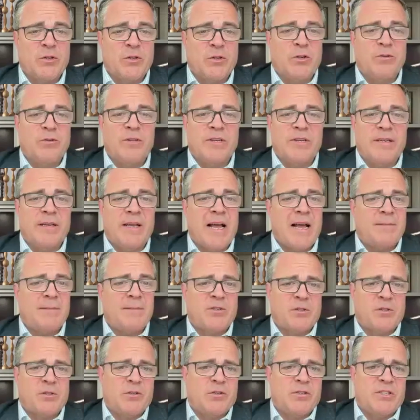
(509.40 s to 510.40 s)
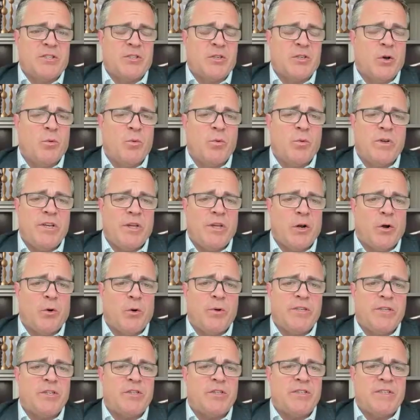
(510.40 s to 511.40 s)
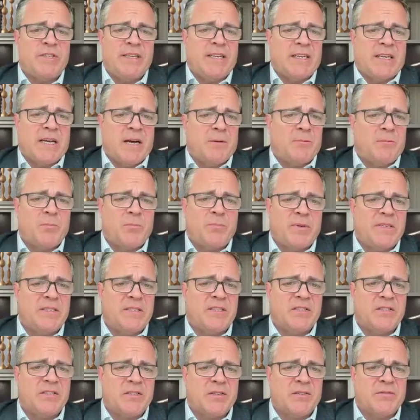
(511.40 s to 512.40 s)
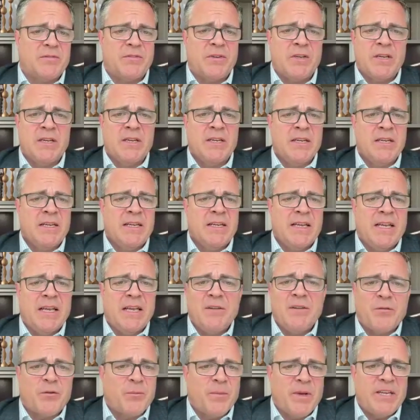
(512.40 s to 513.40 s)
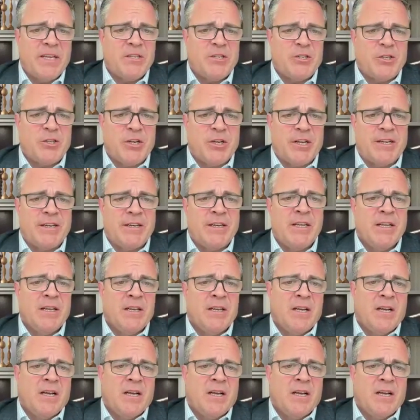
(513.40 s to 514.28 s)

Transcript: Absolutely. Absolutely. Yeah. So, we just need a couple pieces of information,